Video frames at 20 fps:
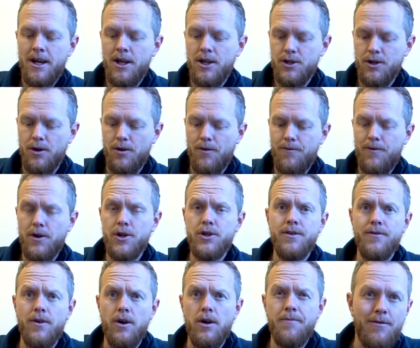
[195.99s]
So first
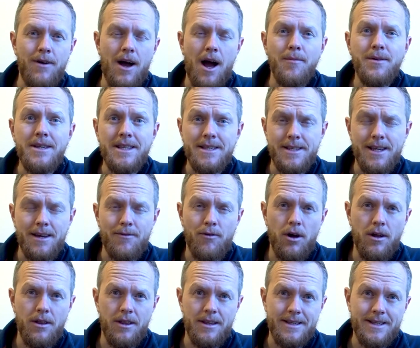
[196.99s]
of all, I'm going to save
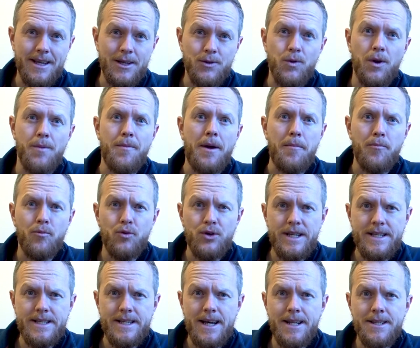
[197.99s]
all this as one of my
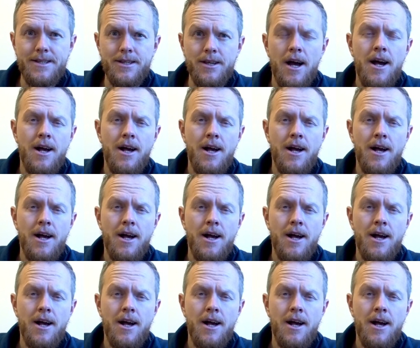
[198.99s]
presets.